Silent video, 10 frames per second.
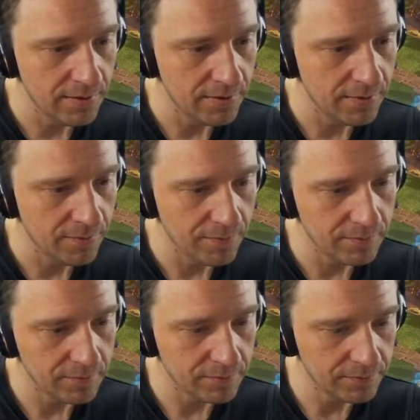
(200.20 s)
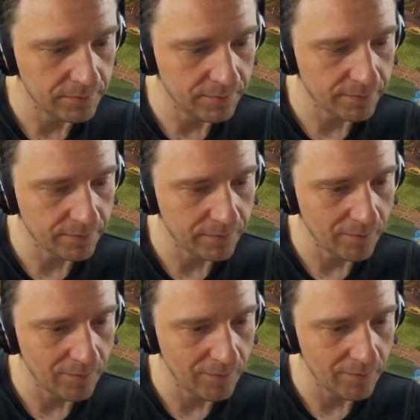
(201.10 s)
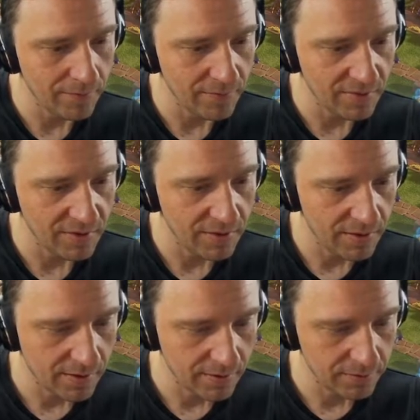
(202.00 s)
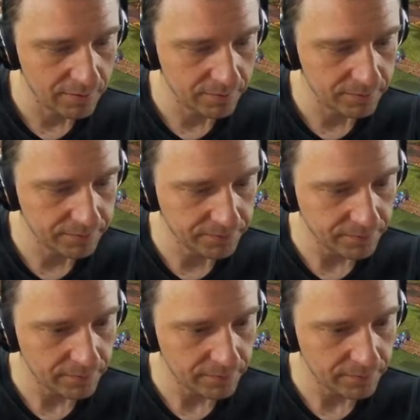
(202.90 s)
Nobody speaks.